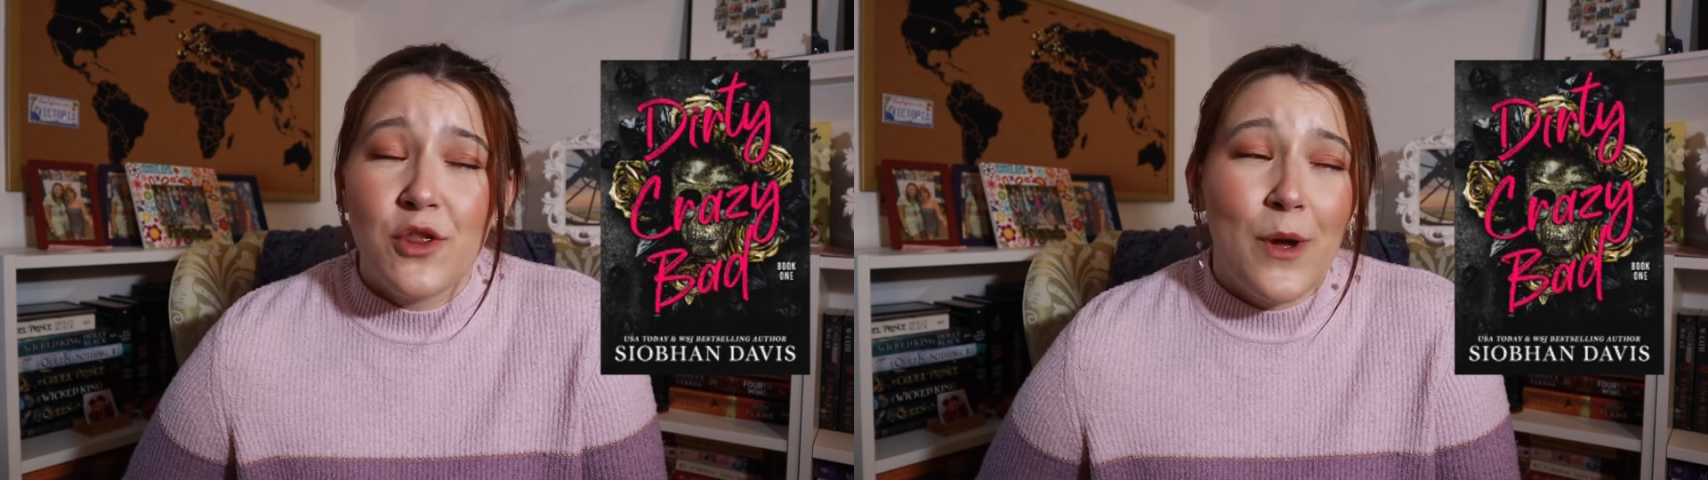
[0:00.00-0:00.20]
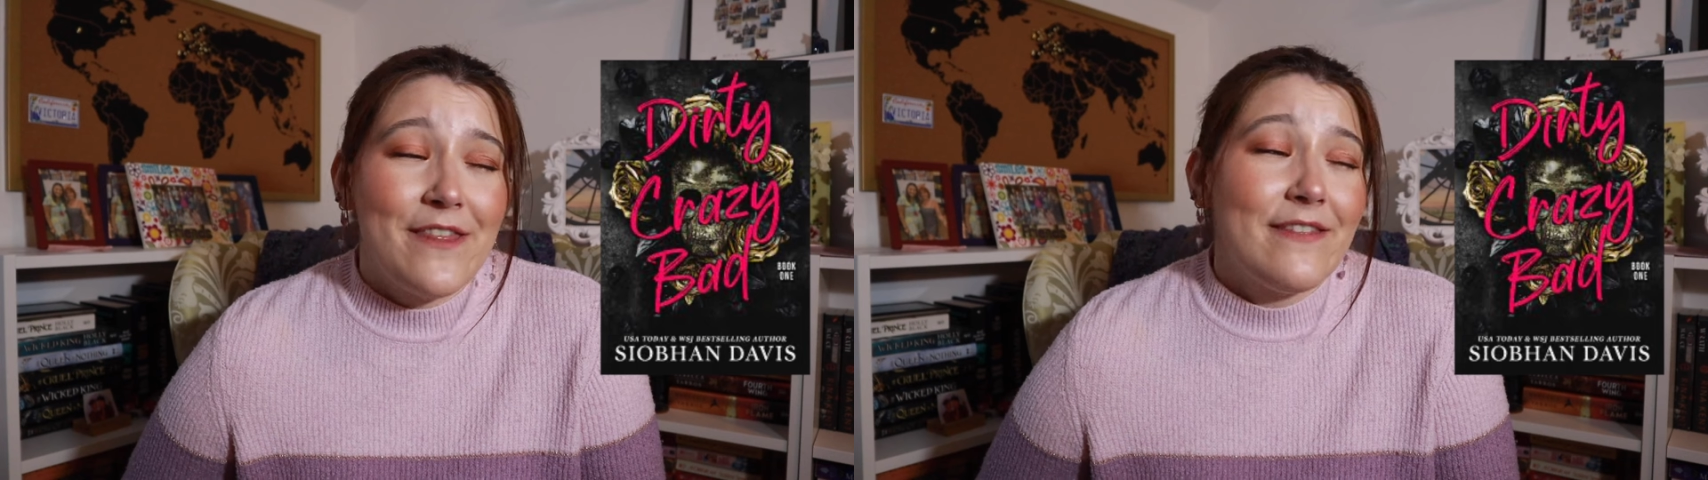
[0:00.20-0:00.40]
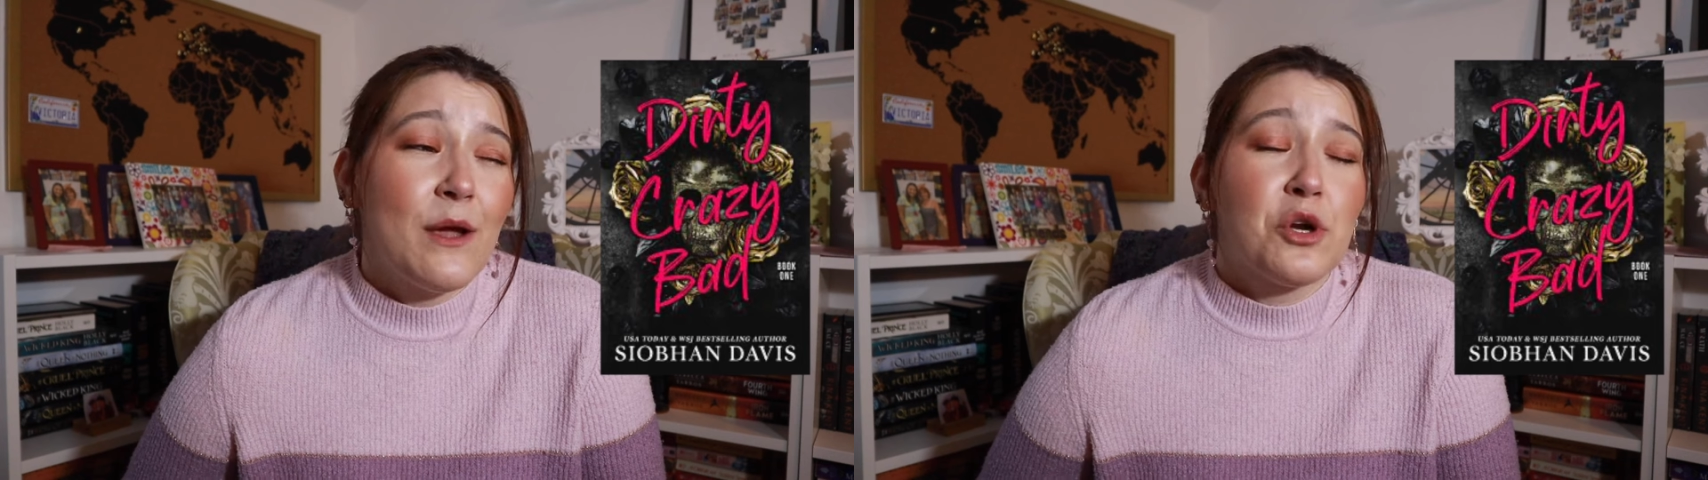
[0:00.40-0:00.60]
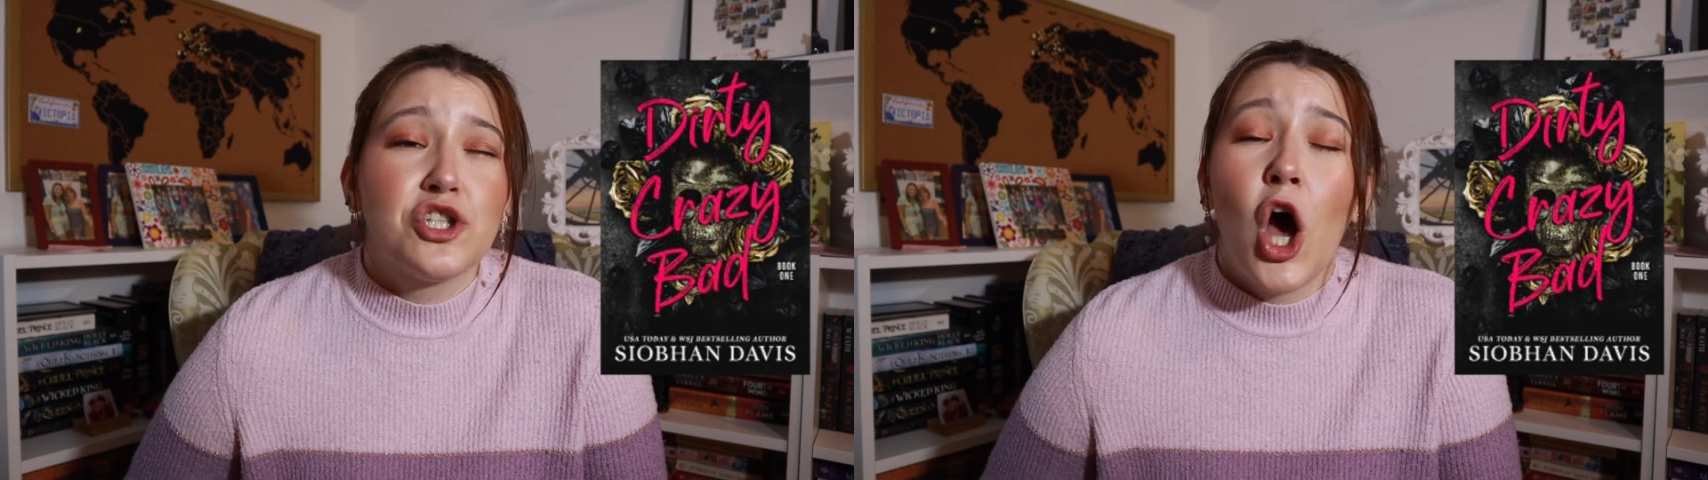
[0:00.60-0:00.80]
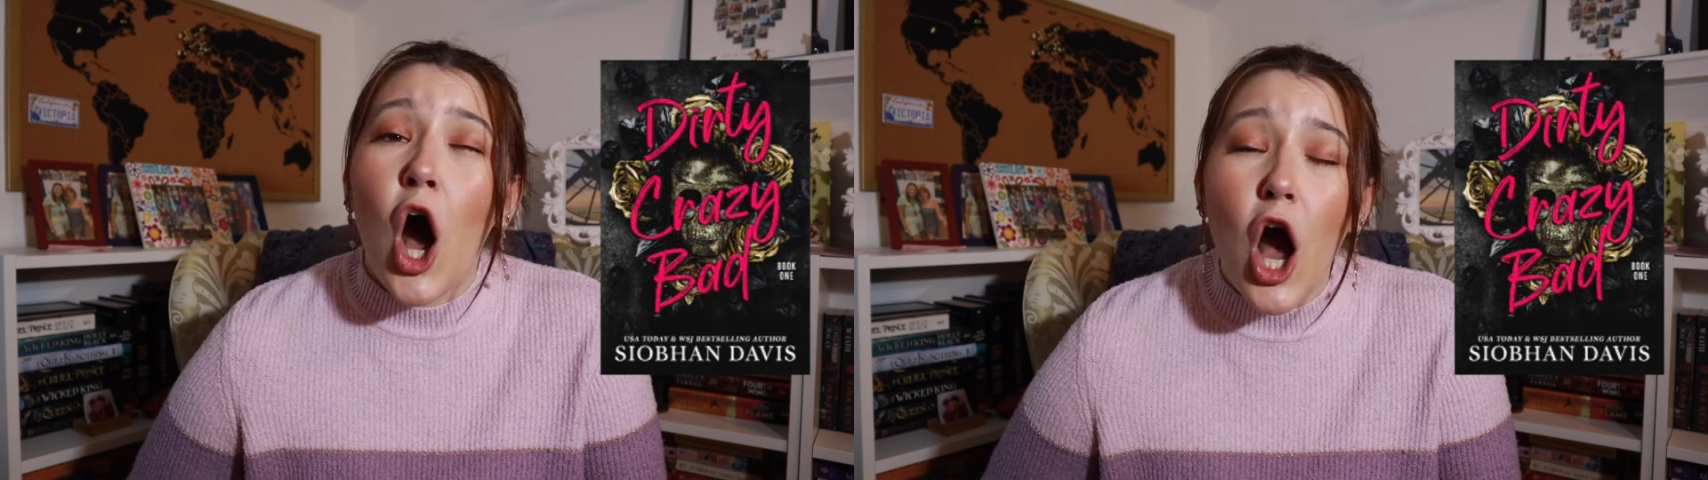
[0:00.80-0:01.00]
the way that they were
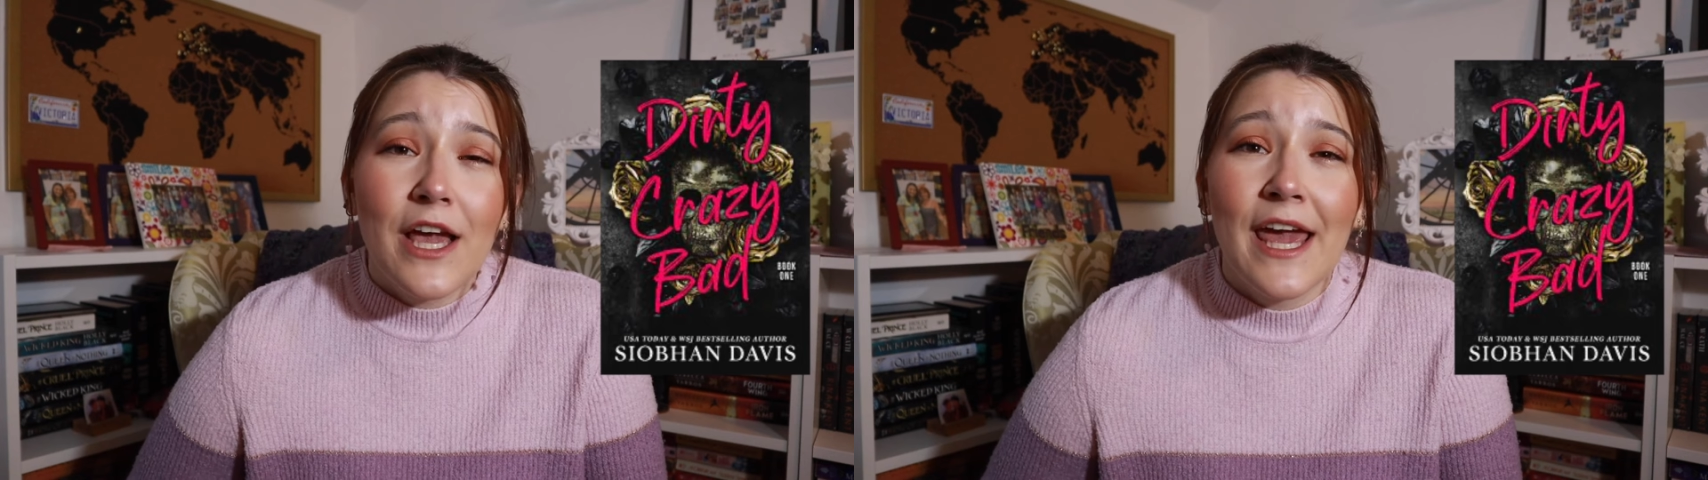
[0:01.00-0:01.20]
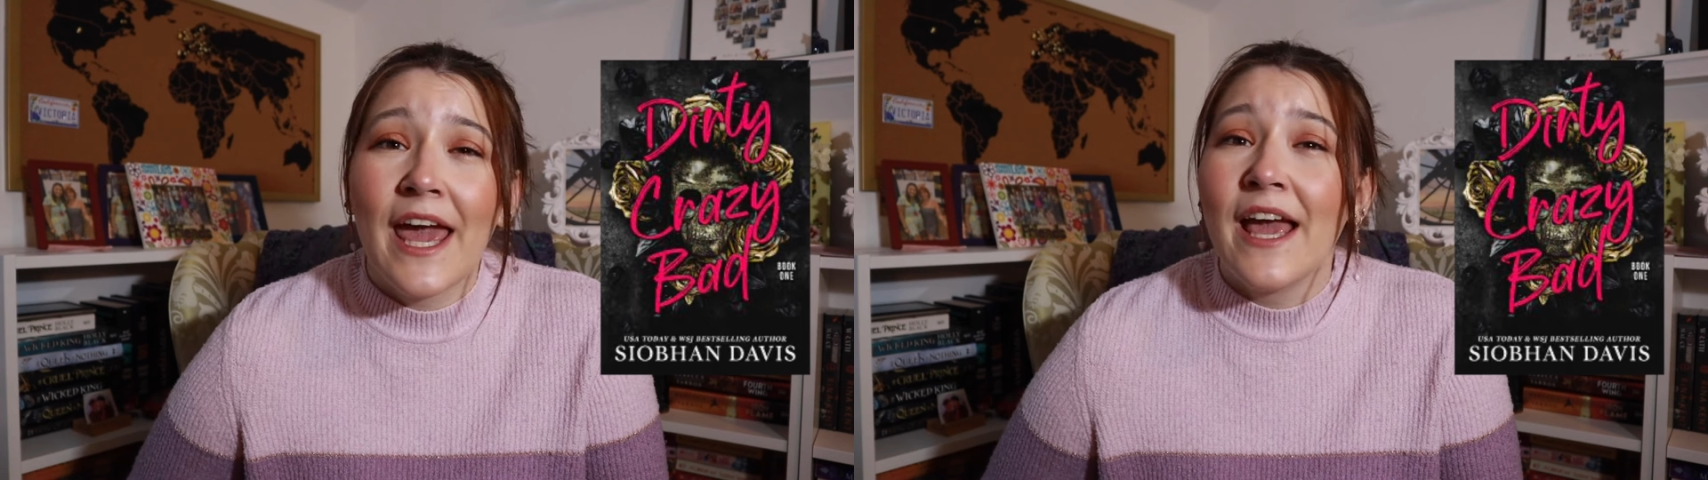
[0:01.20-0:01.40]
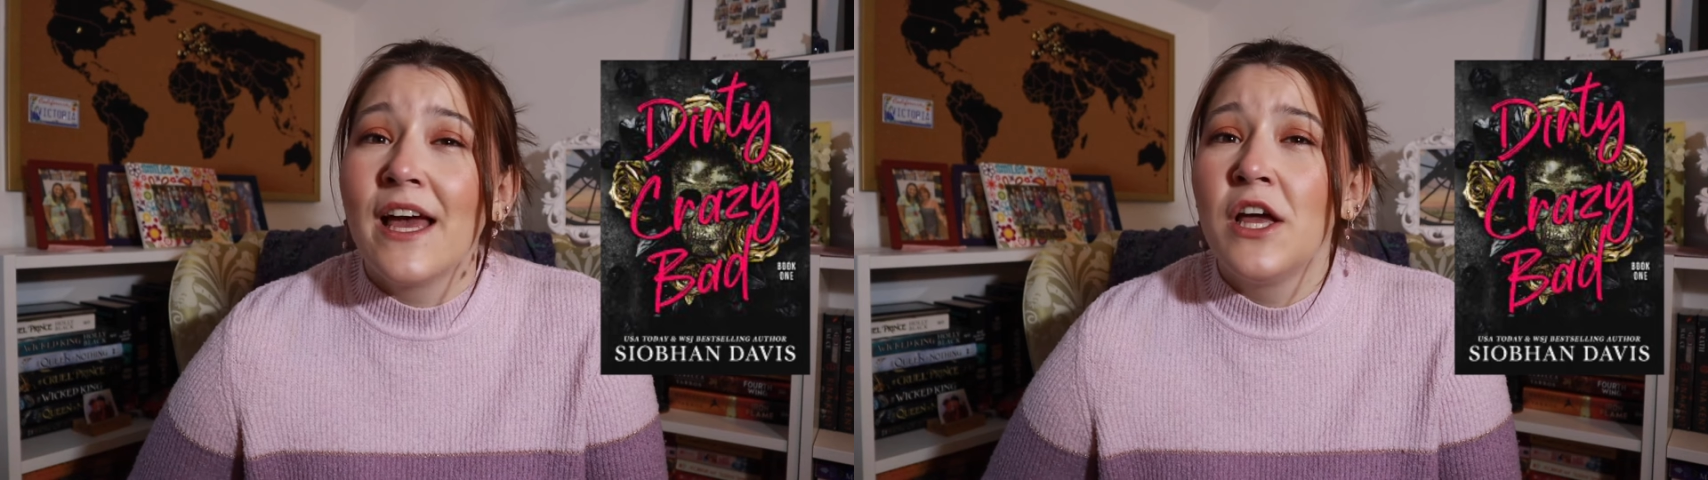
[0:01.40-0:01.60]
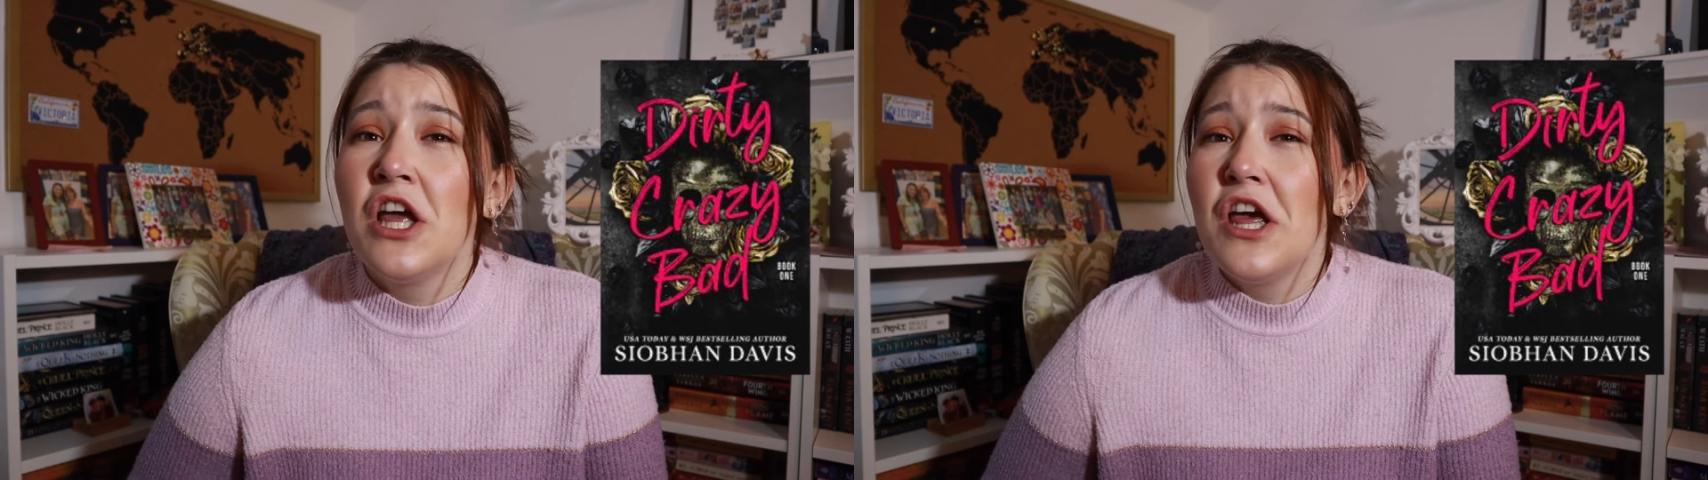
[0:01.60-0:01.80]
talking,